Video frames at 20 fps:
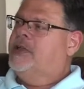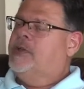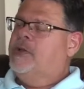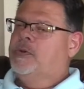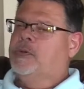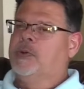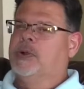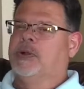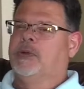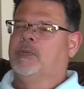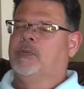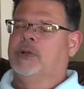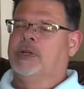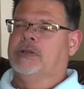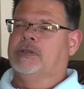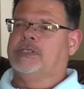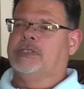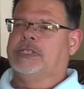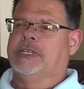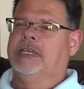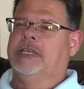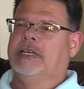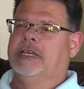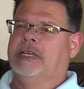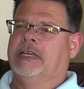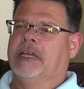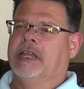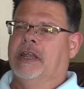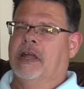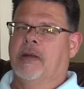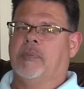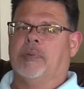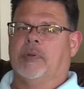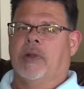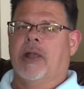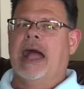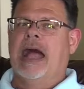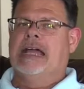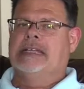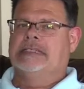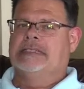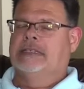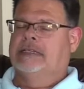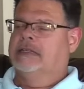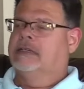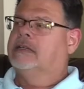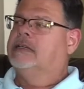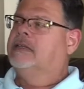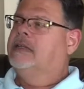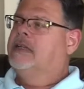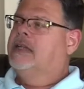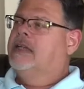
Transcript: we're seeing an uprising